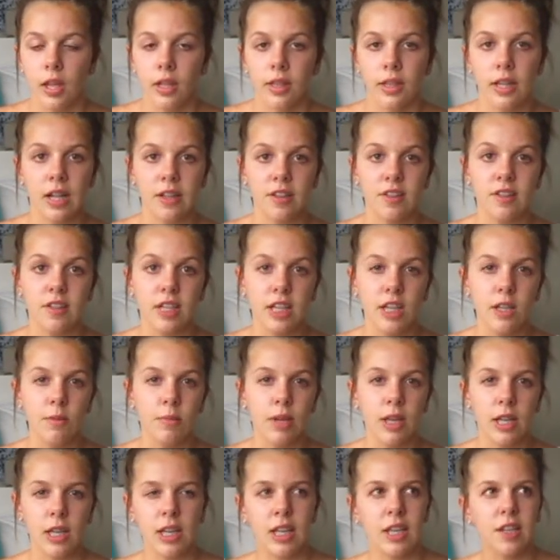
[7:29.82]
that's near
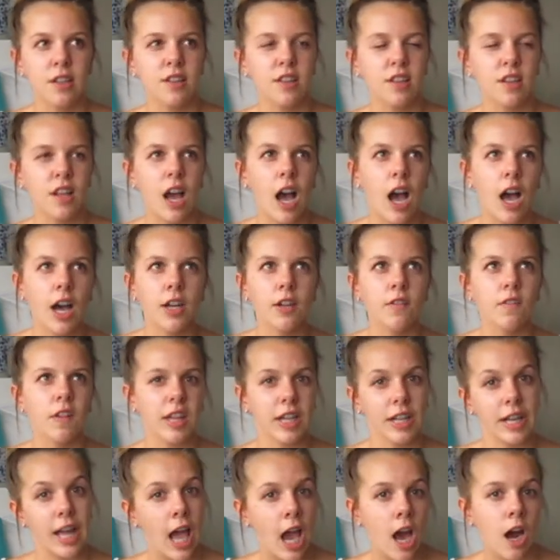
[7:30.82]
me. He's kind of
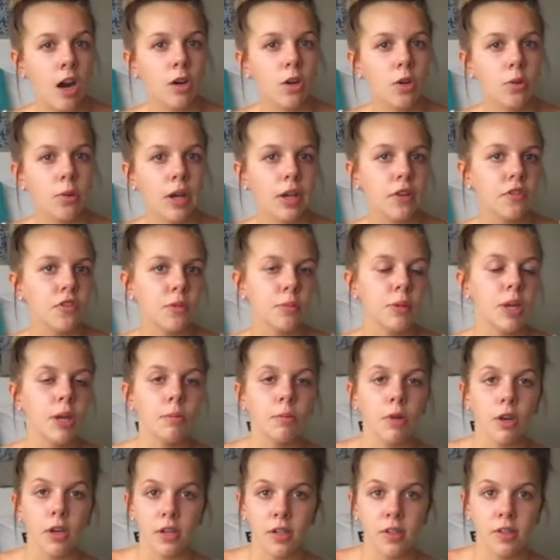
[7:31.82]
like an hour away from me. I'm
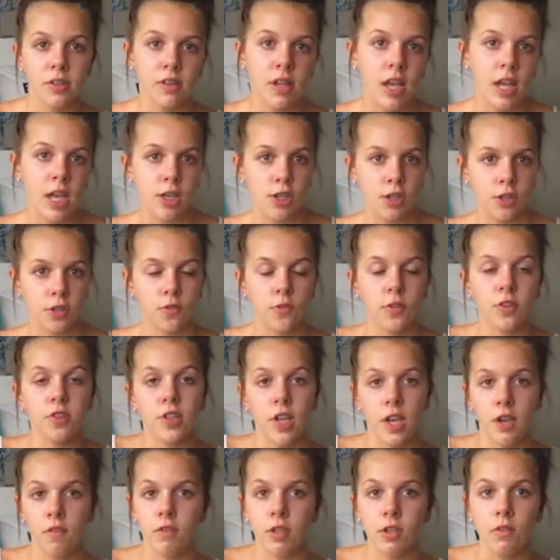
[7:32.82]
not going to say just for
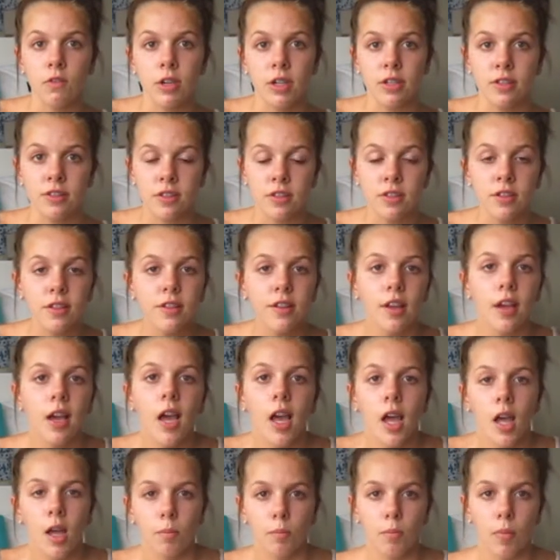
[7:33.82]
safety reasons,
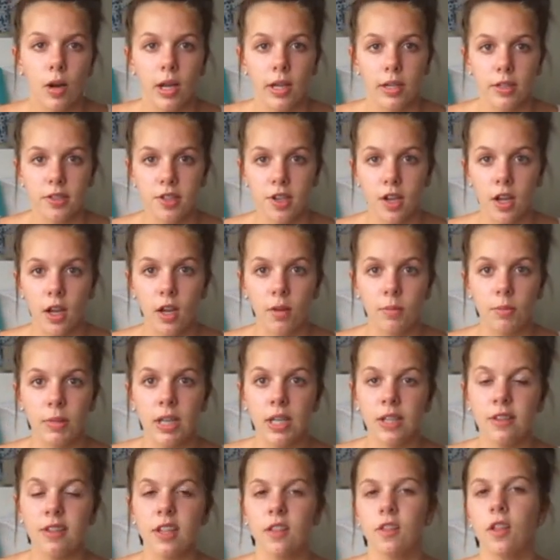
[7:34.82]
but
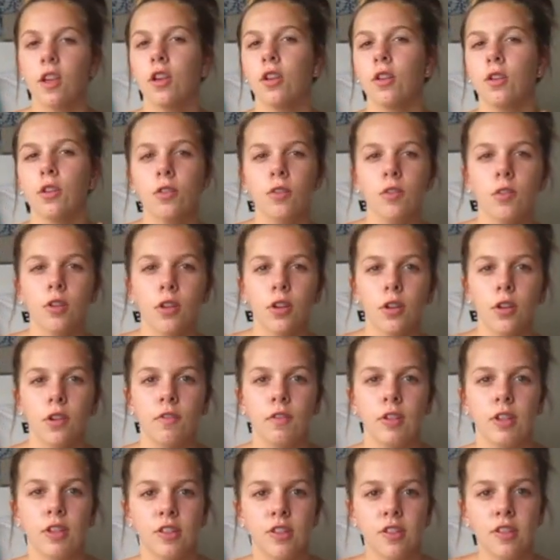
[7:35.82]
he's like the guru
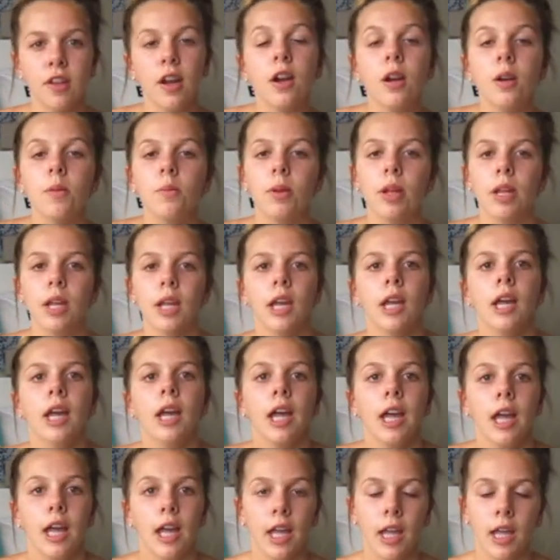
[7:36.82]
of this therapy,
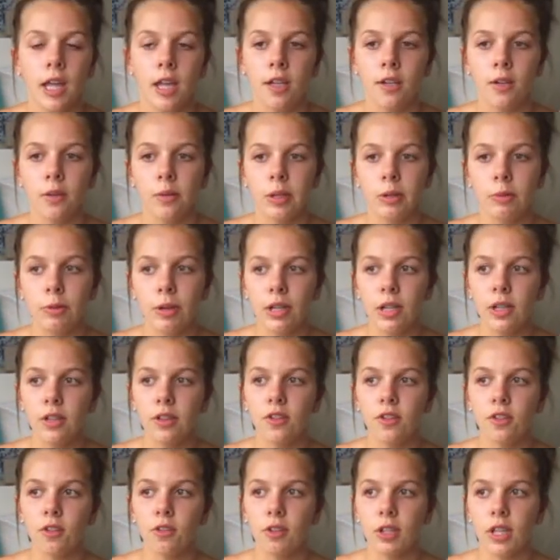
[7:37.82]
and we went and
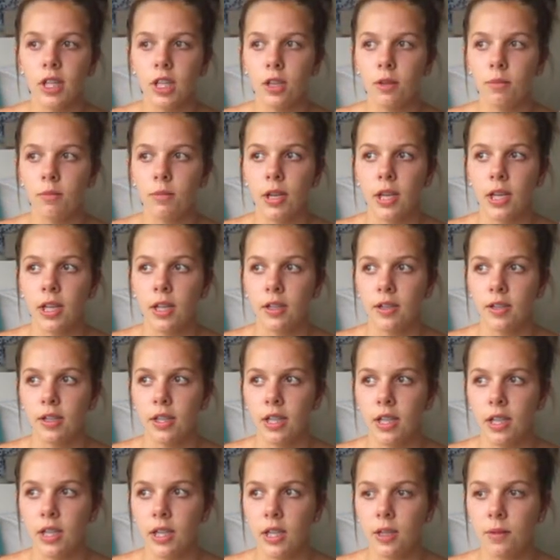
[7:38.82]
saw him, and
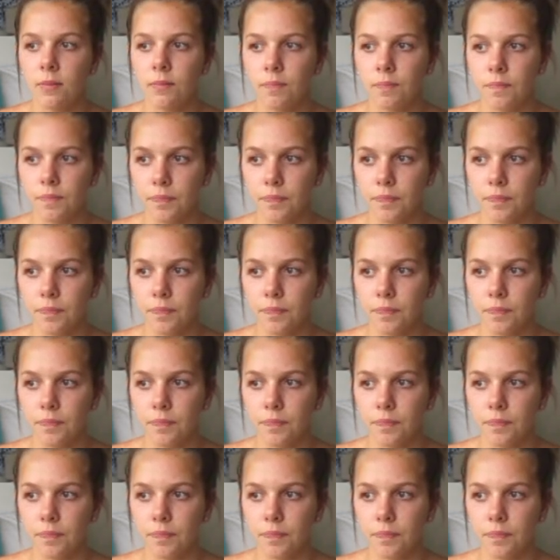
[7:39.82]
he